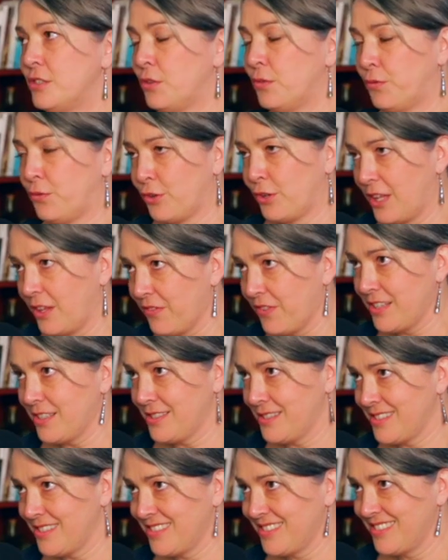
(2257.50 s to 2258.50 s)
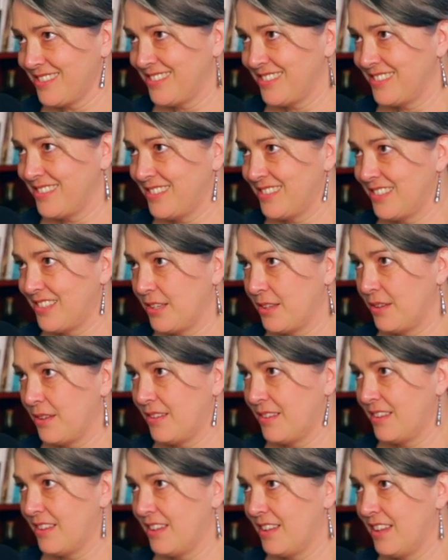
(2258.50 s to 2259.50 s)
to forgive us. Yeah.
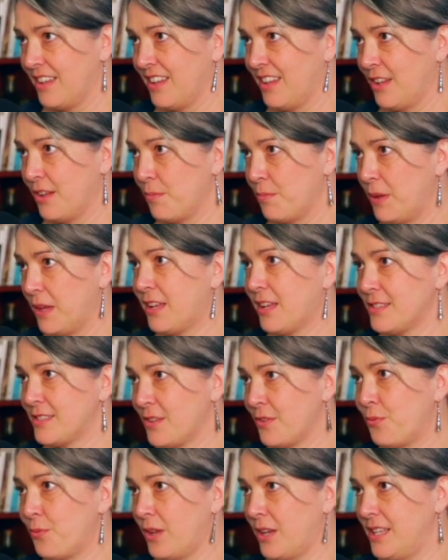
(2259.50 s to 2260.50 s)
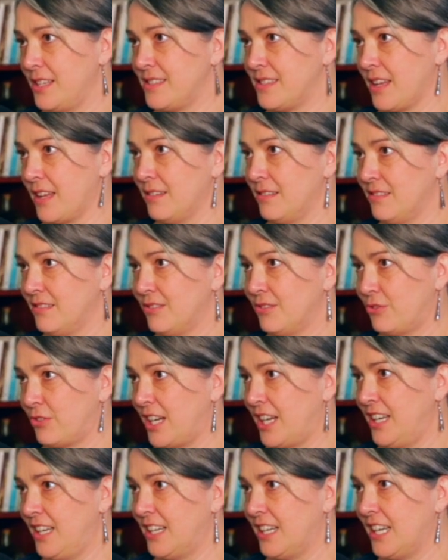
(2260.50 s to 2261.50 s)
Because of what he's done,
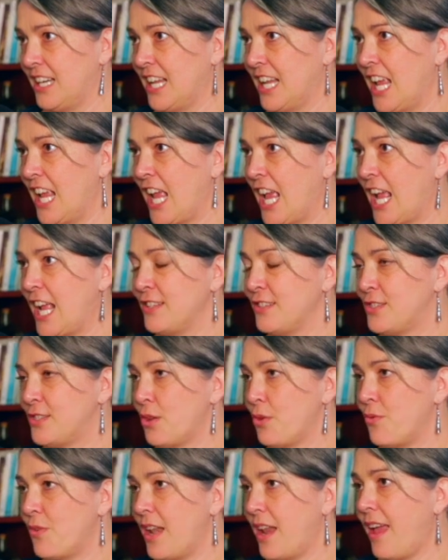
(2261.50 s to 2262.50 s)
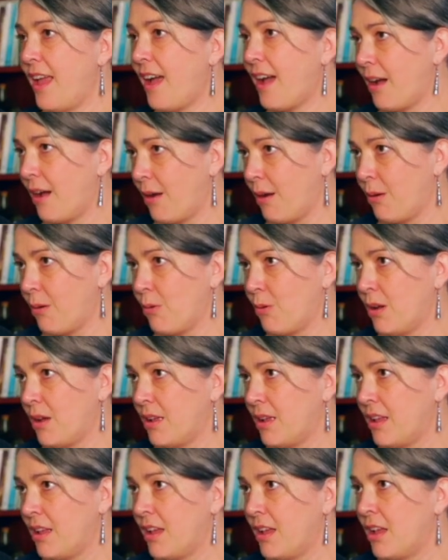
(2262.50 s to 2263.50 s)
right? And so now
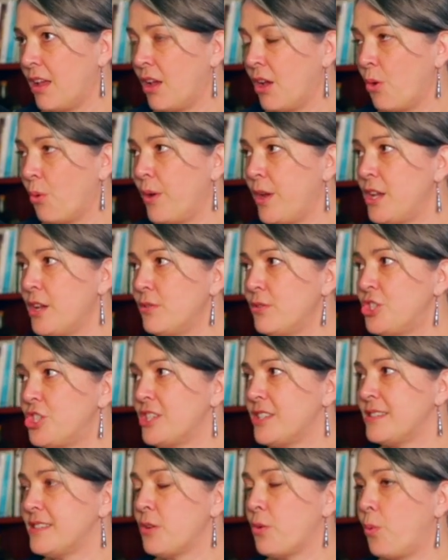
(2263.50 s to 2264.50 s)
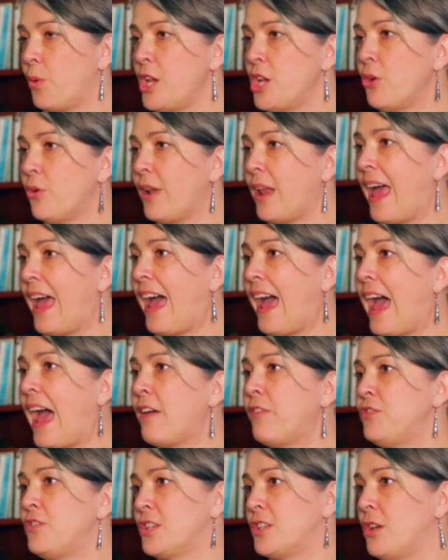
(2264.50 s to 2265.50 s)
we don't just we don't
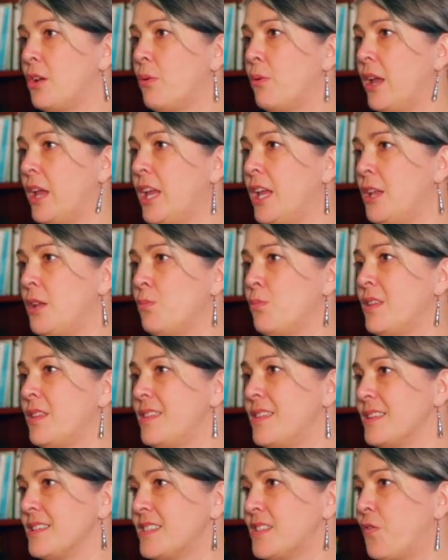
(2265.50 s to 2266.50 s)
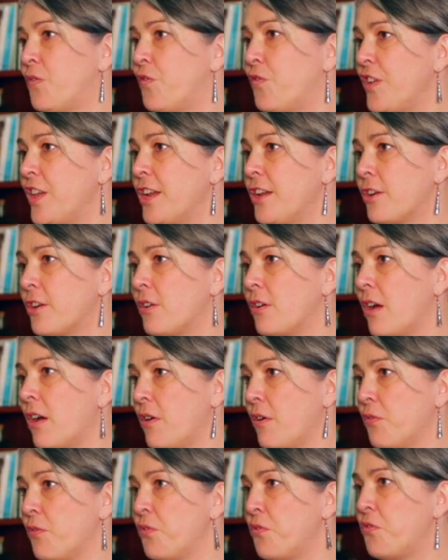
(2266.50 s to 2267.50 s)
have to go in with this fear
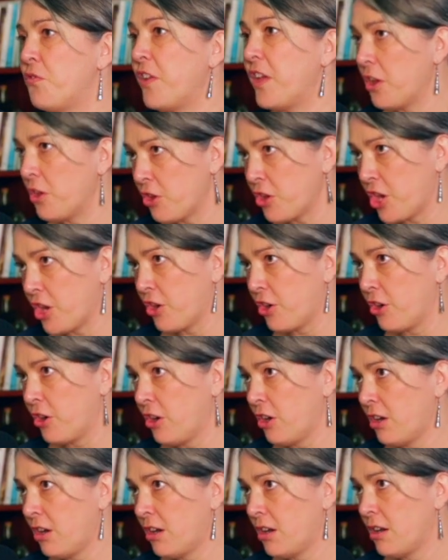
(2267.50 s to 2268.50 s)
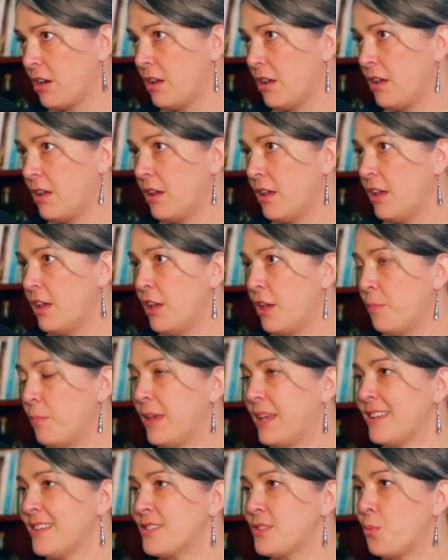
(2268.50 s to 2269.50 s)
of failure. Yeah.
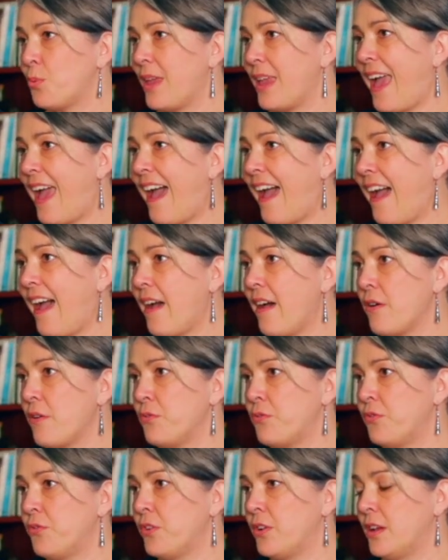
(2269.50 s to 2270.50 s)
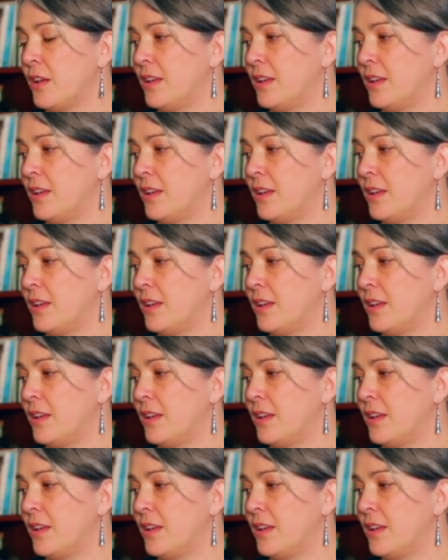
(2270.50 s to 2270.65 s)
Because we have